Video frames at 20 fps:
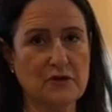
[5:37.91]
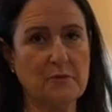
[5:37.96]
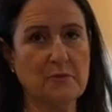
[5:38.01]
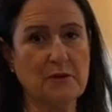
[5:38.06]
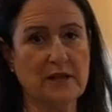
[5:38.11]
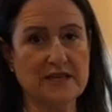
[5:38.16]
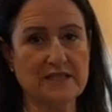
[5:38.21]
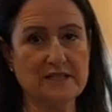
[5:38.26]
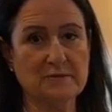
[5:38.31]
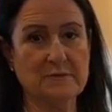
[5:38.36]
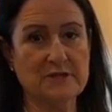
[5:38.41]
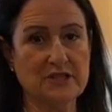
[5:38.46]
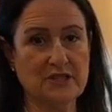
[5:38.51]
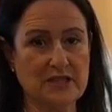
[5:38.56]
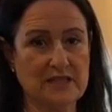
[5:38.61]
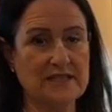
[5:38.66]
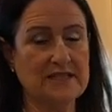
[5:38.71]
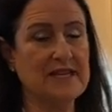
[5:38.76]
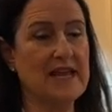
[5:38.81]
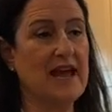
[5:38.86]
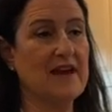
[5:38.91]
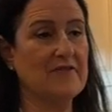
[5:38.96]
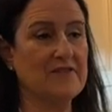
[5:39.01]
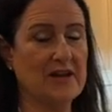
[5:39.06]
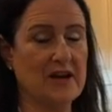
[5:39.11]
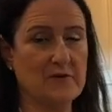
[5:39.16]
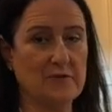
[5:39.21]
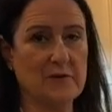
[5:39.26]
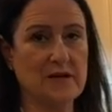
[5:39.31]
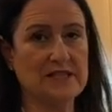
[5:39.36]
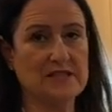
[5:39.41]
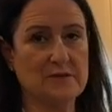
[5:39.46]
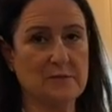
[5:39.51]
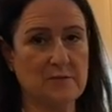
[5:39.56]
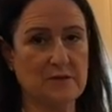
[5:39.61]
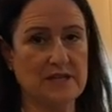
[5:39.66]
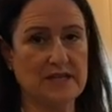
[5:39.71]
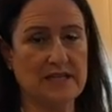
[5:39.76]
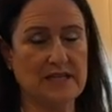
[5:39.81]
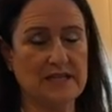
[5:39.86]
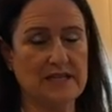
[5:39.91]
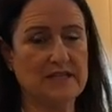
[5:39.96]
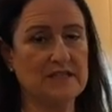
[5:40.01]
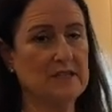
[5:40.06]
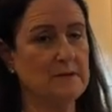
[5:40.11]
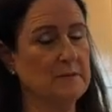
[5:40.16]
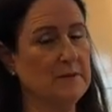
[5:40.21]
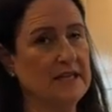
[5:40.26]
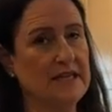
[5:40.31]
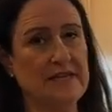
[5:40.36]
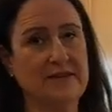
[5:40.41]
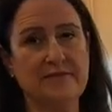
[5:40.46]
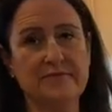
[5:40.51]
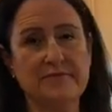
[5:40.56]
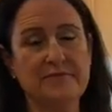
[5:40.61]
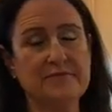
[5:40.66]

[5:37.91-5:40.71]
Plus machines have that rest preheat. To me,